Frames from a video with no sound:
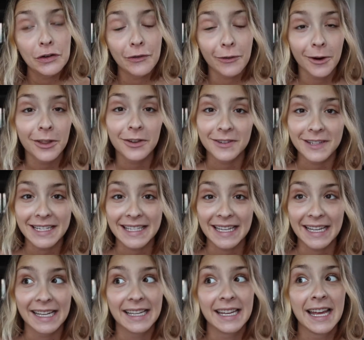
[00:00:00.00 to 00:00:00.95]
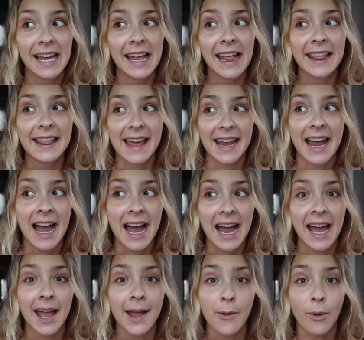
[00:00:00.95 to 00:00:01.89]
for the reason that
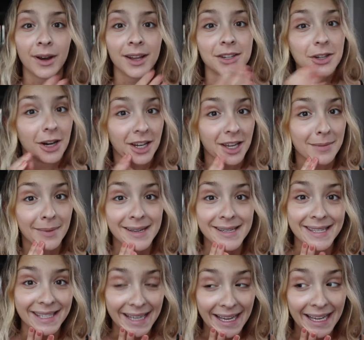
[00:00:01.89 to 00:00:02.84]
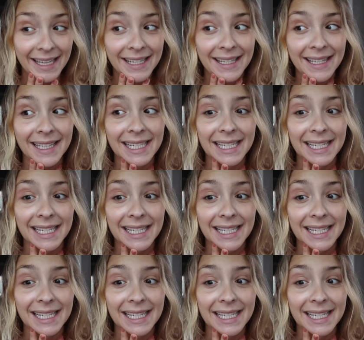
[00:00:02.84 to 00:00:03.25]
I want to darken my skin.